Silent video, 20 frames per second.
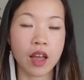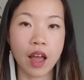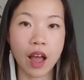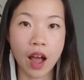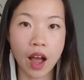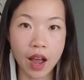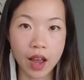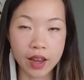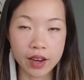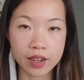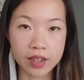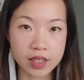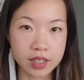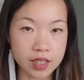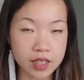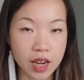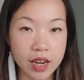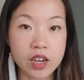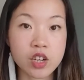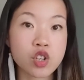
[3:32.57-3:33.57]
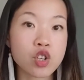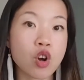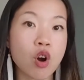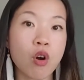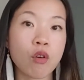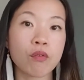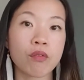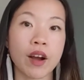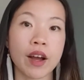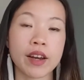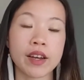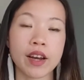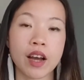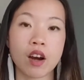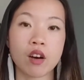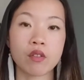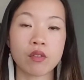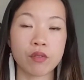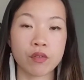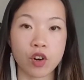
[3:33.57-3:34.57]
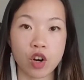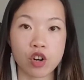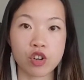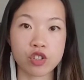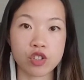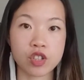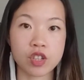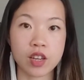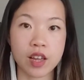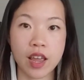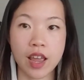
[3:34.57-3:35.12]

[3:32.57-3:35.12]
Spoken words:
I decided to go find out first,